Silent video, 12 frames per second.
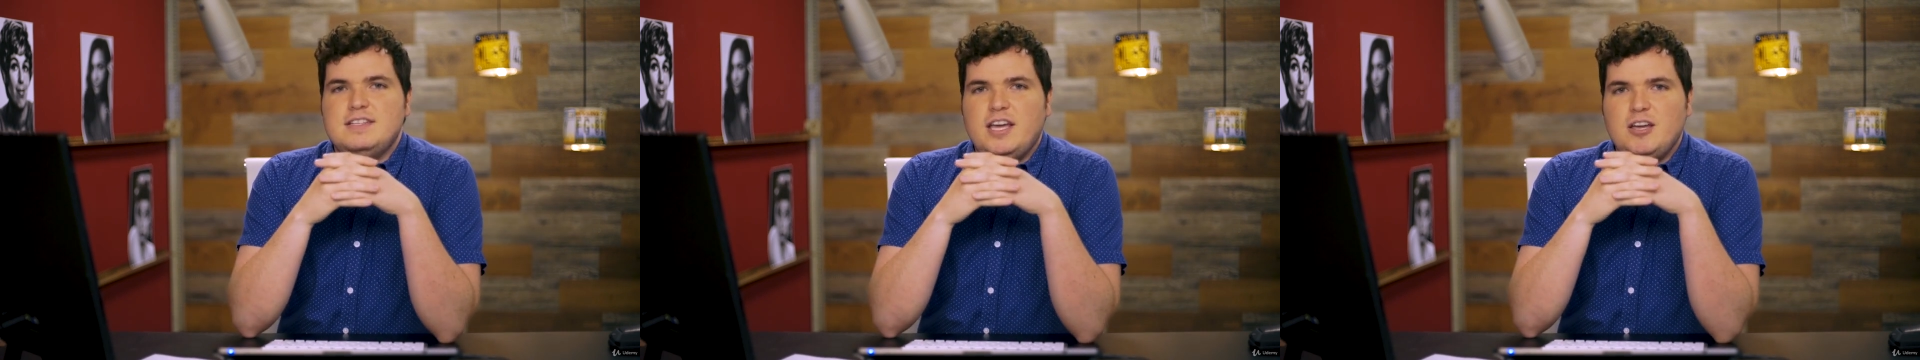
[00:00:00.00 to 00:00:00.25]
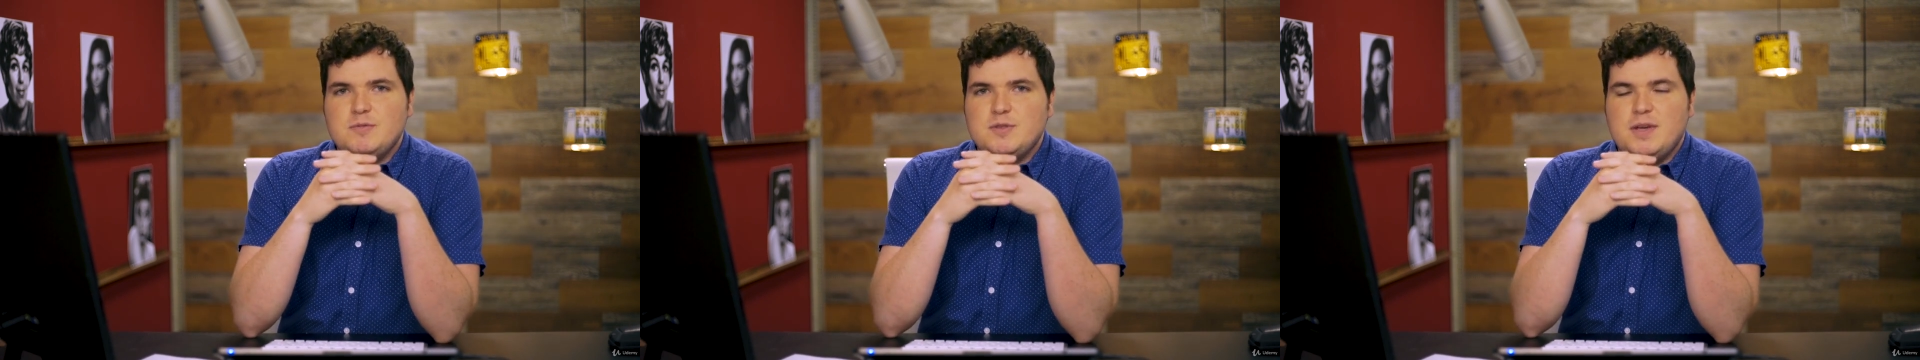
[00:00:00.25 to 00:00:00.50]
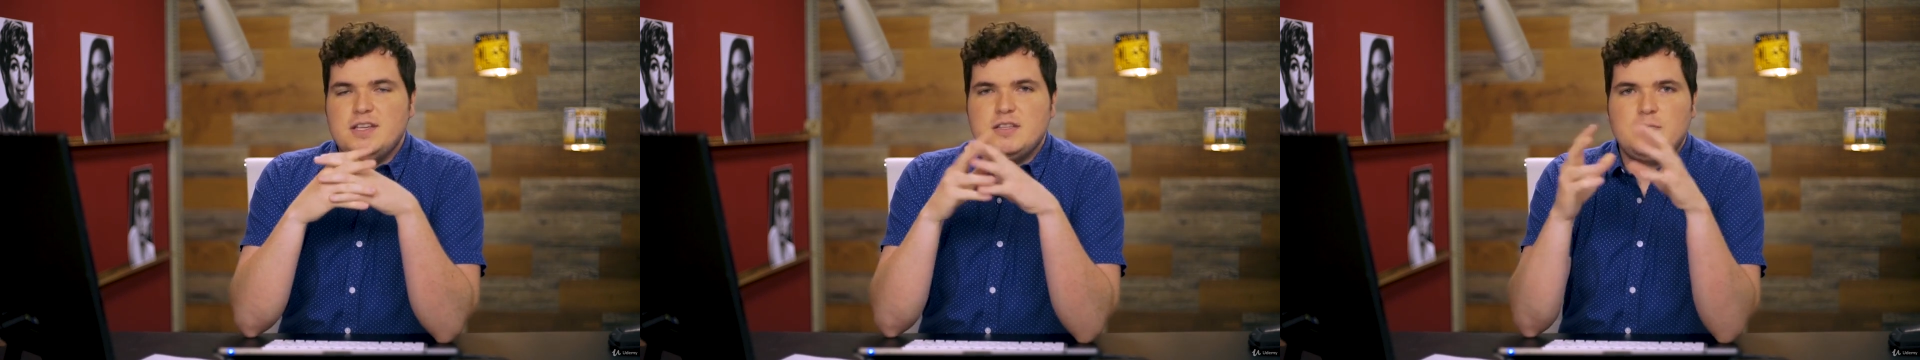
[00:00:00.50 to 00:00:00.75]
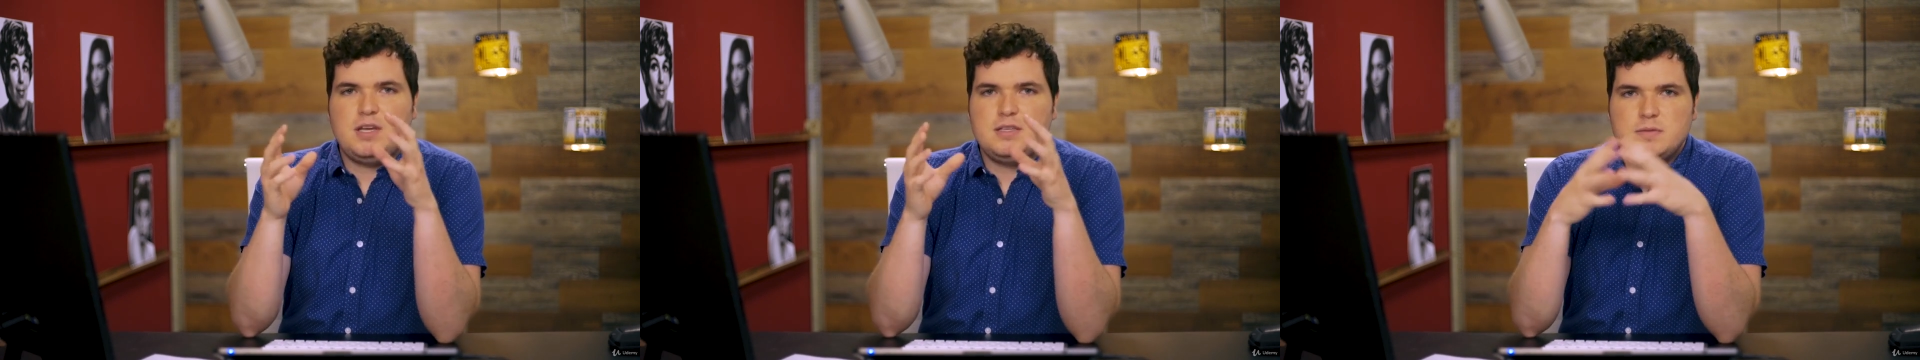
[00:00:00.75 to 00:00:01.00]
take up space
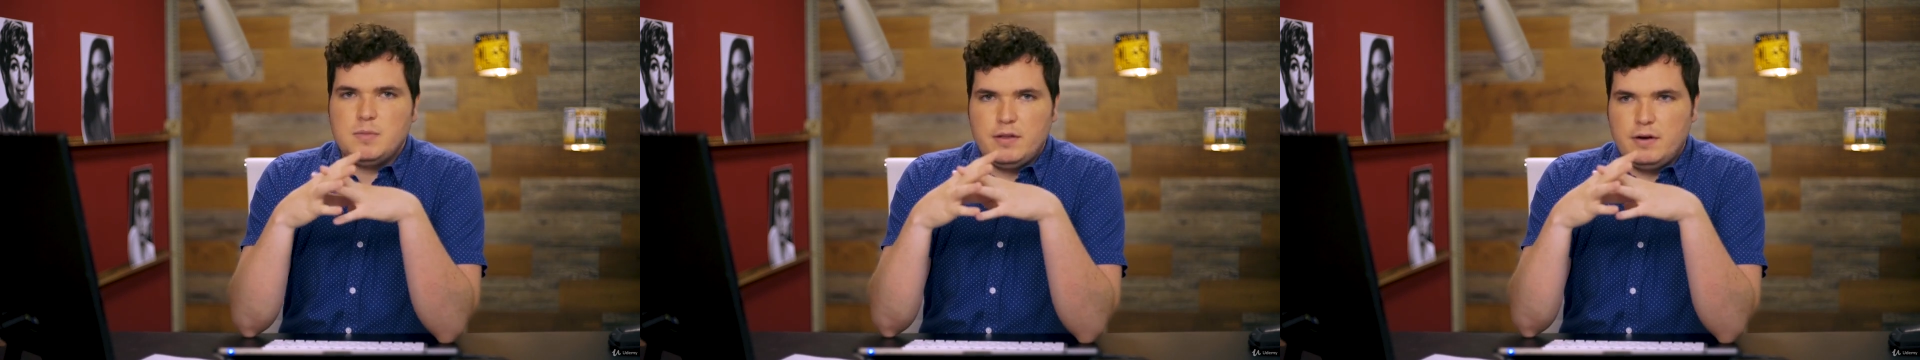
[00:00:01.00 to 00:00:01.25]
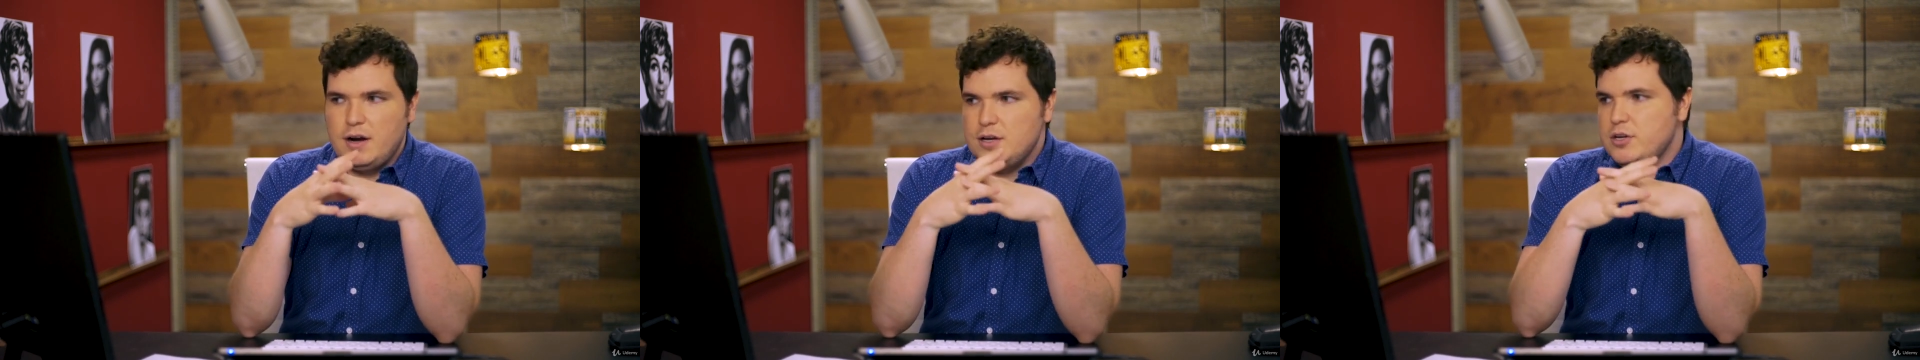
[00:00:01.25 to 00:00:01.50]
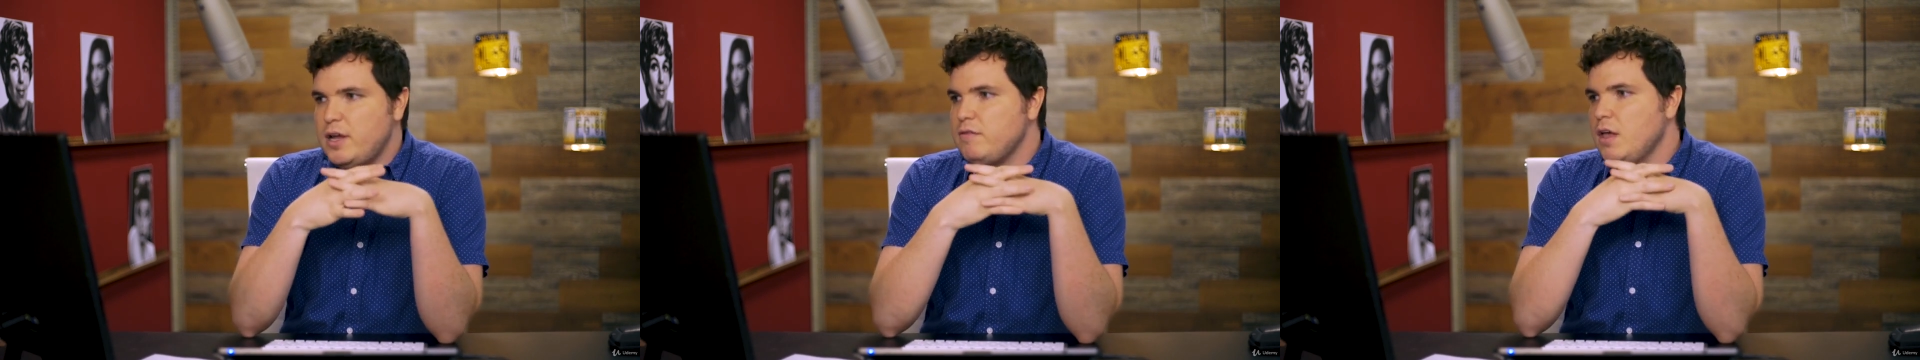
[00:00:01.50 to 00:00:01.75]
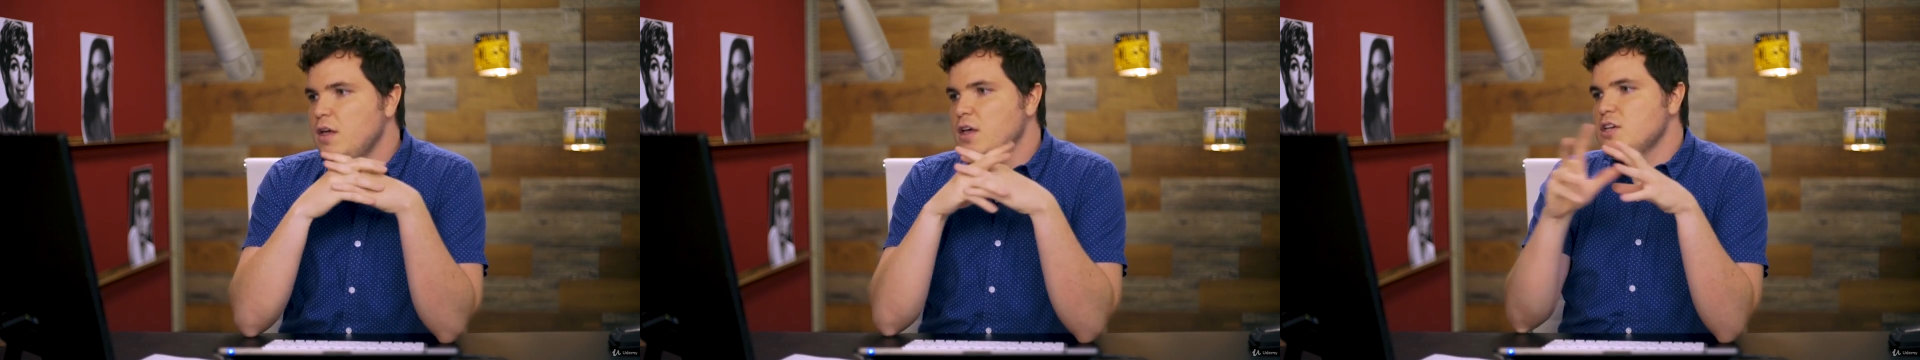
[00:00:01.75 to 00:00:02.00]
on my smaller hard drive.
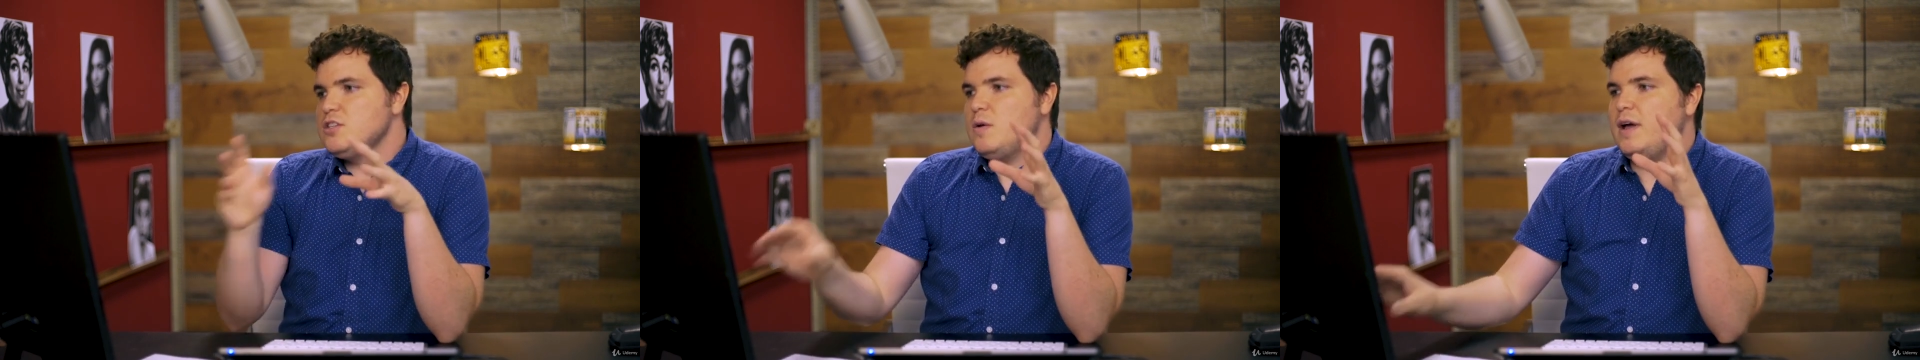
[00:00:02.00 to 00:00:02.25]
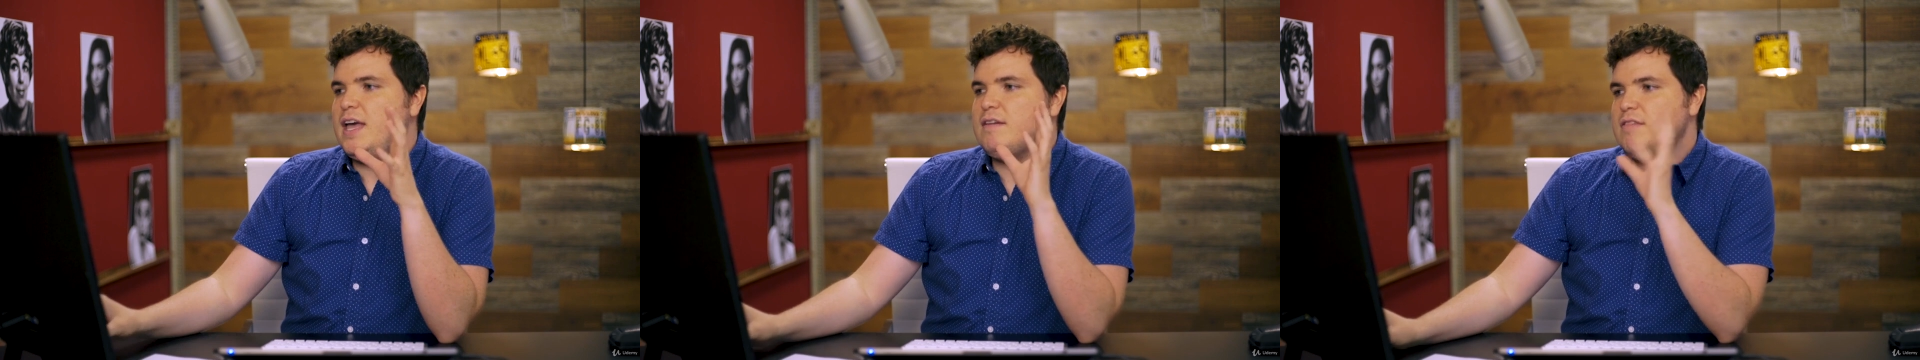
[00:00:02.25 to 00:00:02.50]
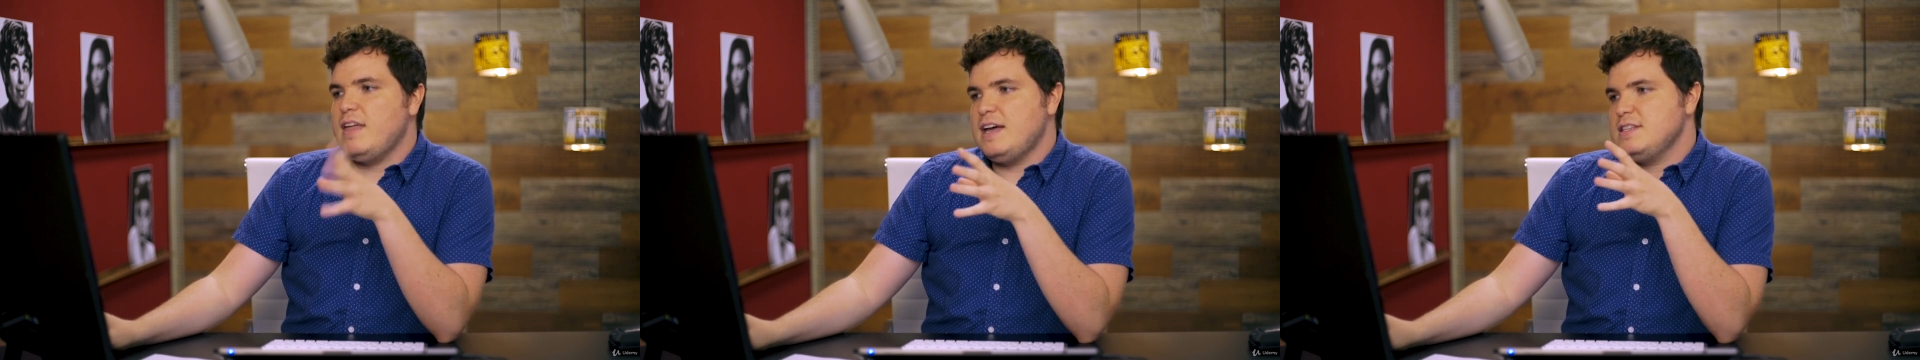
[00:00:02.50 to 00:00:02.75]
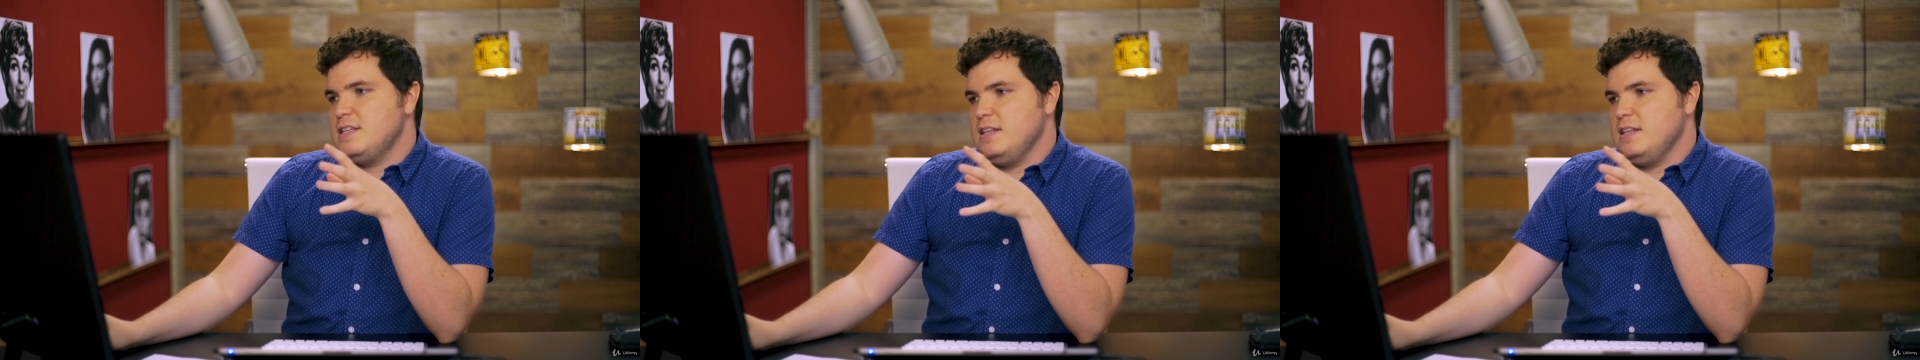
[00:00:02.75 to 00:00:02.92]
So I have that